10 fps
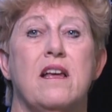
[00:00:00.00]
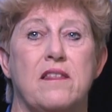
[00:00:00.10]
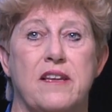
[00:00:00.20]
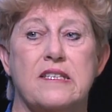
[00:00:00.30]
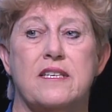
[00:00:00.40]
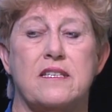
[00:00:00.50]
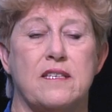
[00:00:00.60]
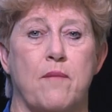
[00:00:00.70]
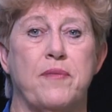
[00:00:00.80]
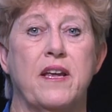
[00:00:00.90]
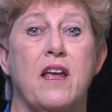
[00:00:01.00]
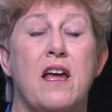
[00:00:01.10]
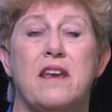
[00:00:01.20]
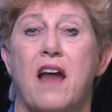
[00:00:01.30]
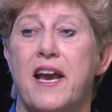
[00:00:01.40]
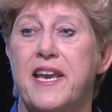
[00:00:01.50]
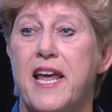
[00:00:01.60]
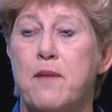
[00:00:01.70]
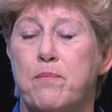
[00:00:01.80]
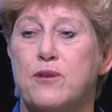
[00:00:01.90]
This is something,
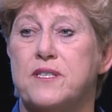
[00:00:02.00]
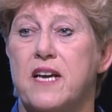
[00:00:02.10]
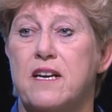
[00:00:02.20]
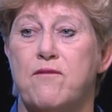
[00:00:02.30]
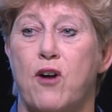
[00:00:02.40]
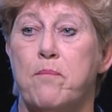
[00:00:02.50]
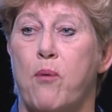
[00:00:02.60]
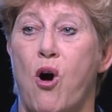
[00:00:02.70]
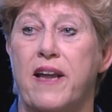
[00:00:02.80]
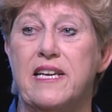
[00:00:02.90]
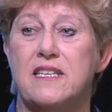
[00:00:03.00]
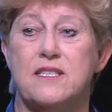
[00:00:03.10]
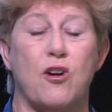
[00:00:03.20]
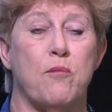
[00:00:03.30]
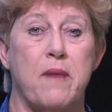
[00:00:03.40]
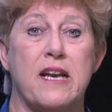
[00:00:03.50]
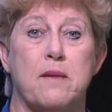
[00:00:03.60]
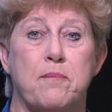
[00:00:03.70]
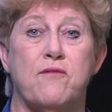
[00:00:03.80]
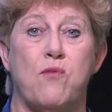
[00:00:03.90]
98% of our bodies are made
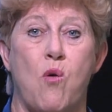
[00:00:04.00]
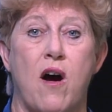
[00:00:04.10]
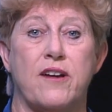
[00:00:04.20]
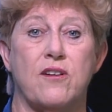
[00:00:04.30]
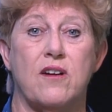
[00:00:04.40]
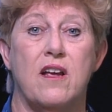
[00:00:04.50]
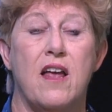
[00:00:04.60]
up of water.